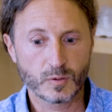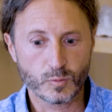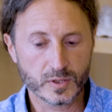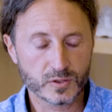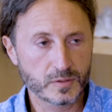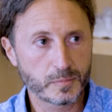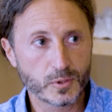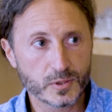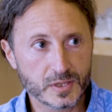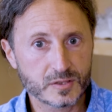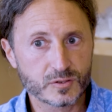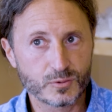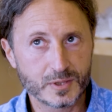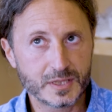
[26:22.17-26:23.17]
what the body
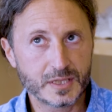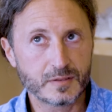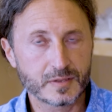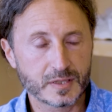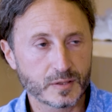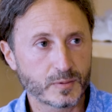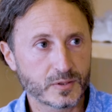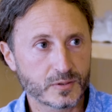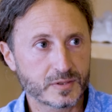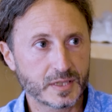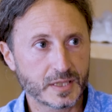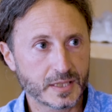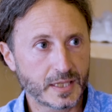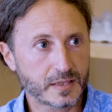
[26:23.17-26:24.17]
is receiving when you
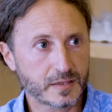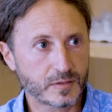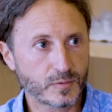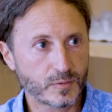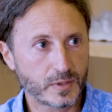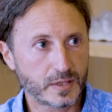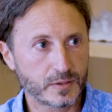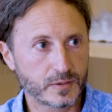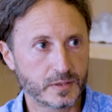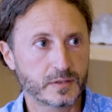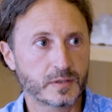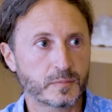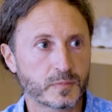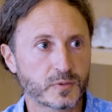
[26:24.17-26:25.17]
say that, wow,
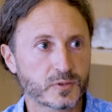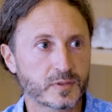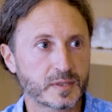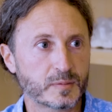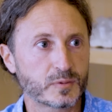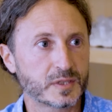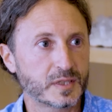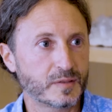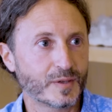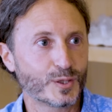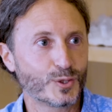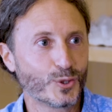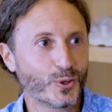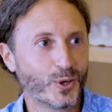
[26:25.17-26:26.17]
most of the time you didn't
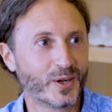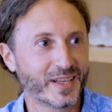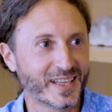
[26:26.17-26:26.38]
even know.